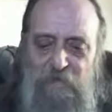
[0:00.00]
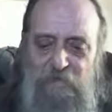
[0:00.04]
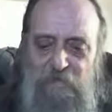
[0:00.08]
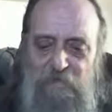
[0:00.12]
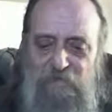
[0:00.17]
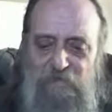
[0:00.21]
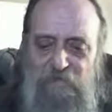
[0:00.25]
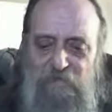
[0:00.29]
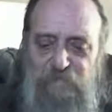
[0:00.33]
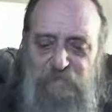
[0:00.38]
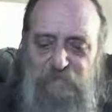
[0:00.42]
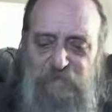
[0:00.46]

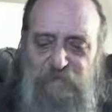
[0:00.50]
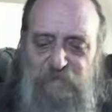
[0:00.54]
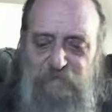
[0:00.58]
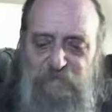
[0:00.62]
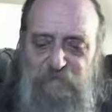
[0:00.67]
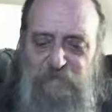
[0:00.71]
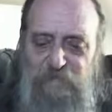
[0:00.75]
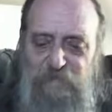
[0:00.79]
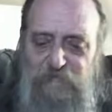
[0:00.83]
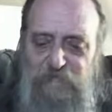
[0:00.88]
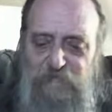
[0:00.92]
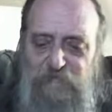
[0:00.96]
know.
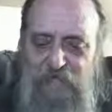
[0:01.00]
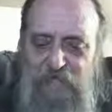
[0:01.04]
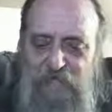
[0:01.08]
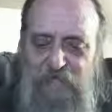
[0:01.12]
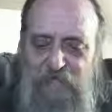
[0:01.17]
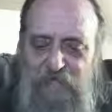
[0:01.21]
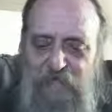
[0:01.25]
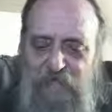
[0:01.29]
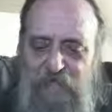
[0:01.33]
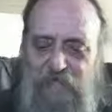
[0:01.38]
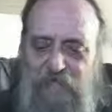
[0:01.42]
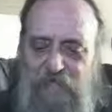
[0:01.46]
But
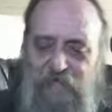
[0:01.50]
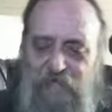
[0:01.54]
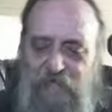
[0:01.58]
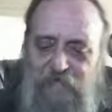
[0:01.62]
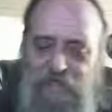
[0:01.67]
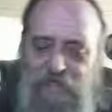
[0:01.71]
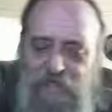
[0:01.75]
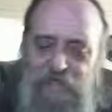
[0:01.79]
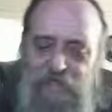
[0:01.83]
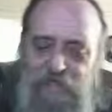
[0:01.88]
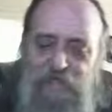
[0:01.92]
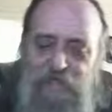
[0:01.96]
anyway,
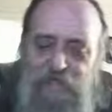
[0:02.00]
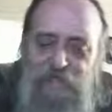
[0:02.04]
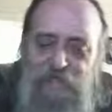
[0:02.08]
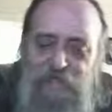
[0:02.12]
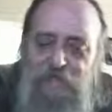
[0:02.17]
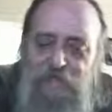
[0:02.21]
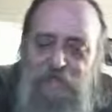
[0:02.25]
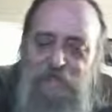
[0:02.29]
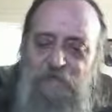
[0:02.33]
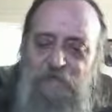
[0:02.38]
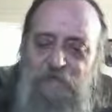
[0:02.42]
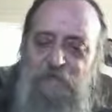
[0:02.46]

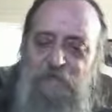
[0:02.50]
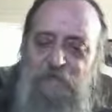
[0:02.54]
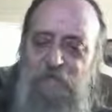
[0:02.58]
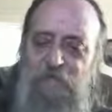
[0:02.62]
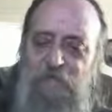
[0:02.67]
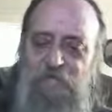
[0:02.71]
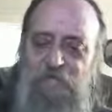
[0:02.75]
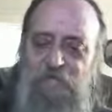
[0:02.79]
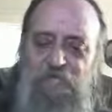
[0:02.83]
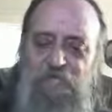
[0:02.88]
uh,